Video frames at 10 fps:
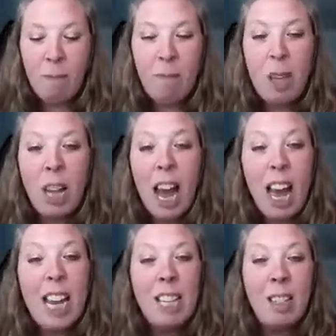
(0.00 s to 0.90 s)
So yeah,
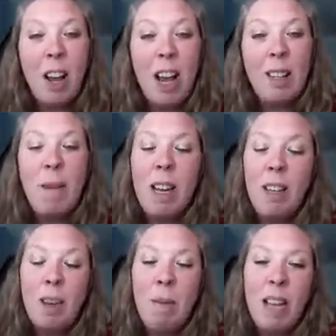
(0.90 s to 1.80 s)
he's made
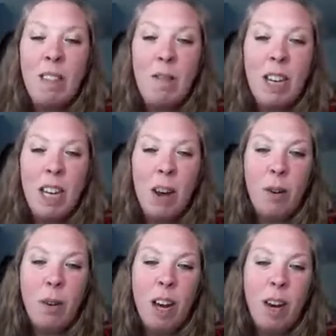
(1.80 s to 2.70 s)
us an amazing
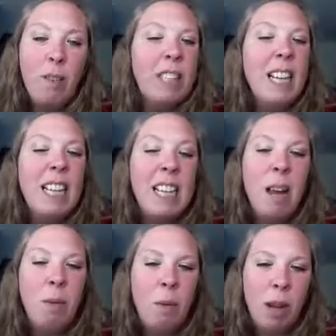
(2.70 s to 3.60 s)
video, and obviously his
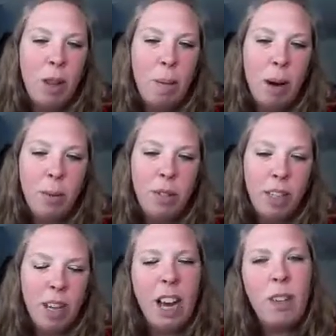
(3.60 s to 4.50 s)
name will be on the post.
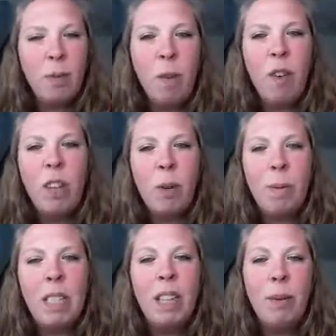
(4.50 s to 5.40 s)
I just refer to him
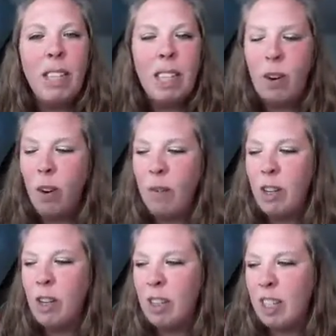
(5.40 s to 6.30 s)
as Lewis. I don't
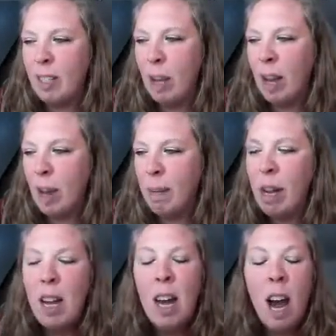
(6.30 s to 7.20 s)
often use his surname.
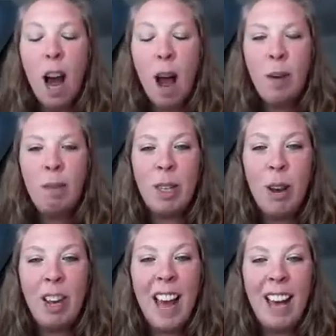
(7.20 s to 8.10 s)

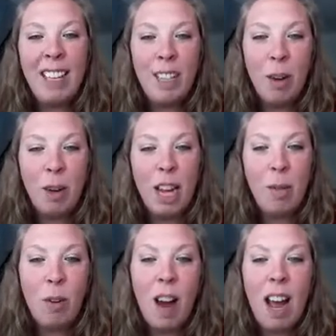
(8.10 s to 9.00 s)
So yeah, so
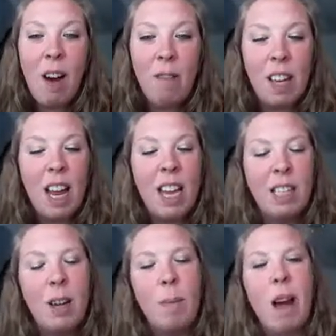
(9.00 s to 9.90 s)
keep your eye out for that. That's
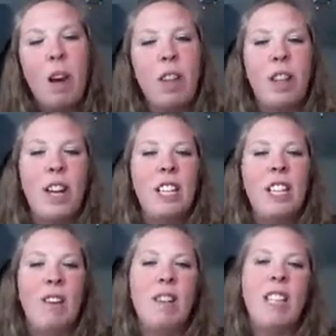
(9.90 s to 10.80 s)
going to be out on the
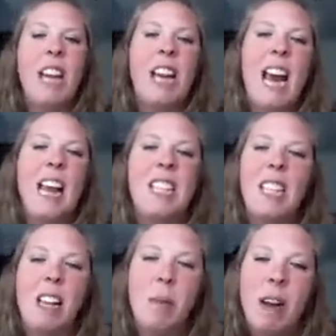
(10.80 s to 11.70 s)
30th as like an end
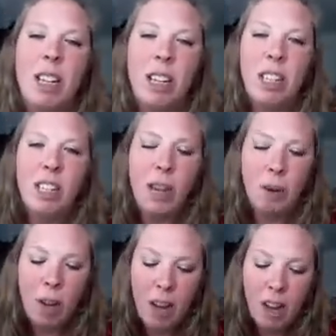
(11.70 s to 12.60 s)
celebration
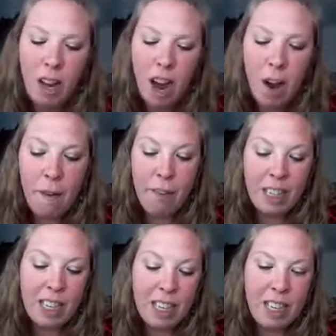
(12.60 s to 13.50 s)
to our
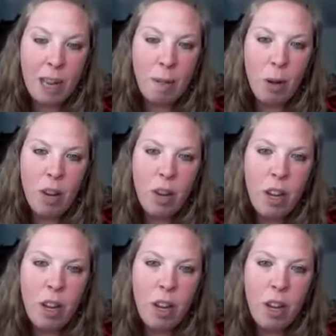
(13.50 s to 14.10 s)
fantastic month.